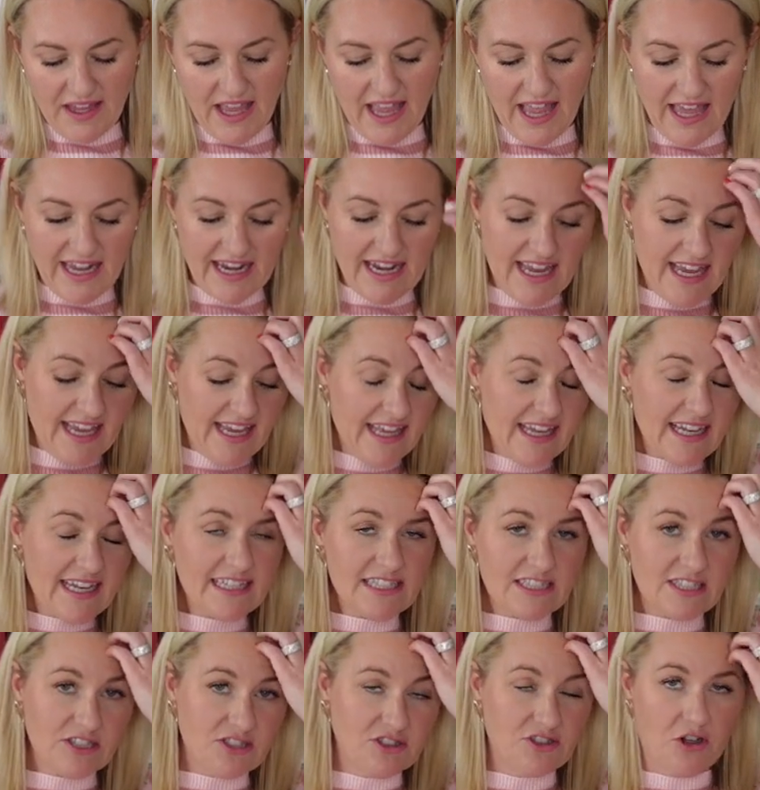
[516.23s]
And it
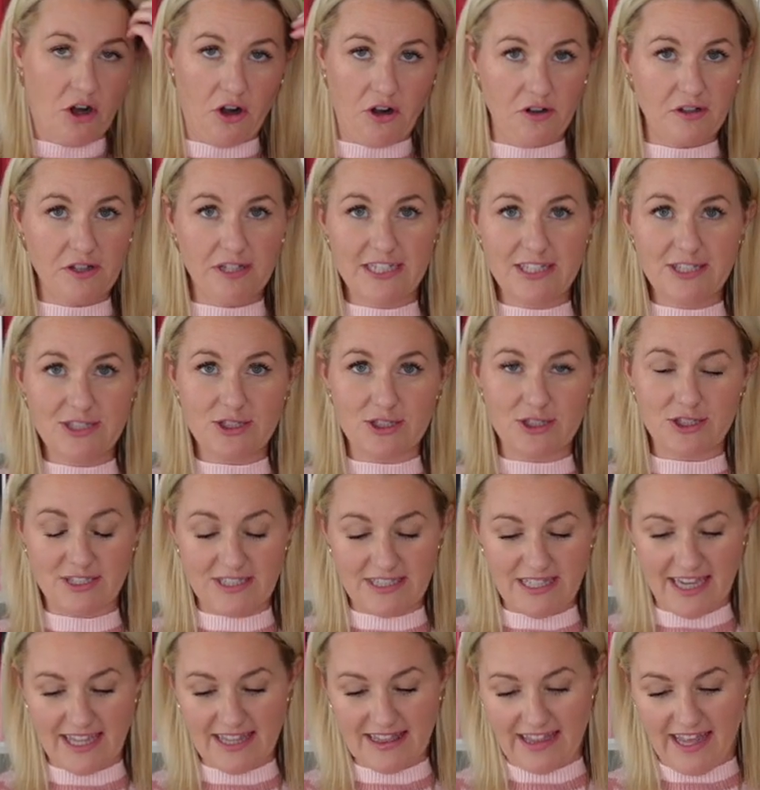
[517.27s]
is darling just
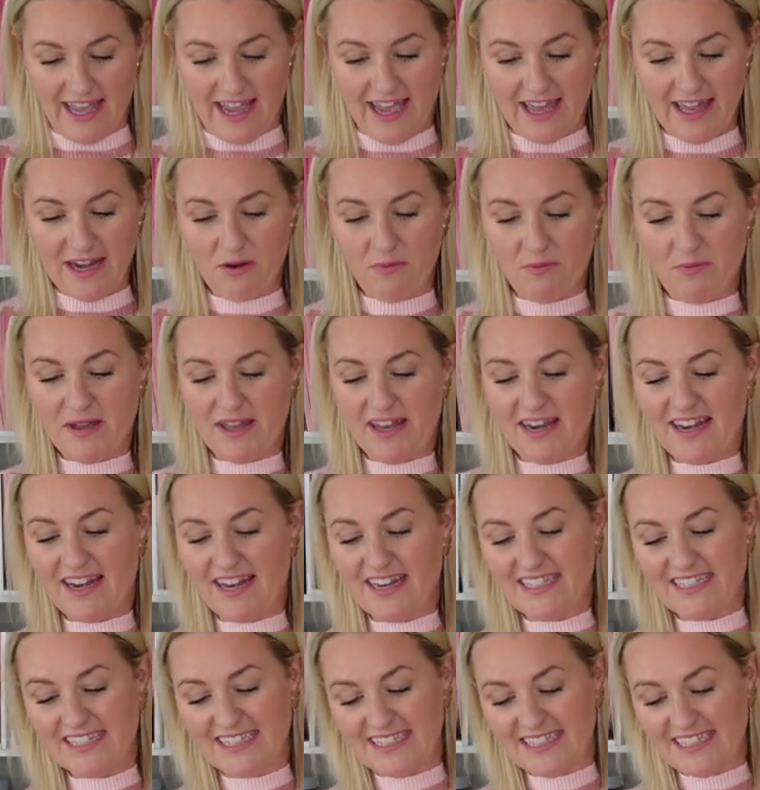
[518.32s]
like that, but
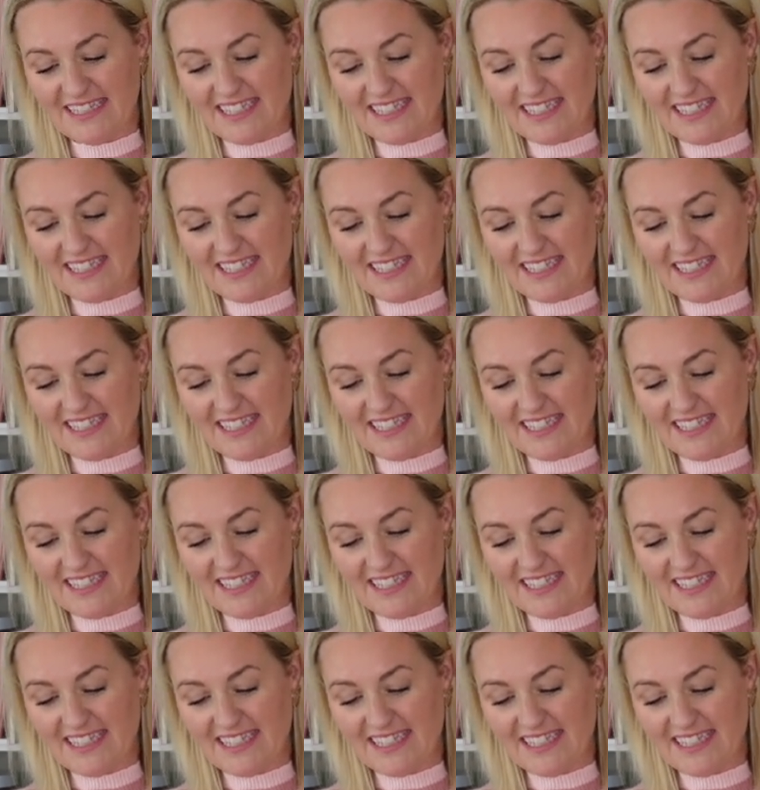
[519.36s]
to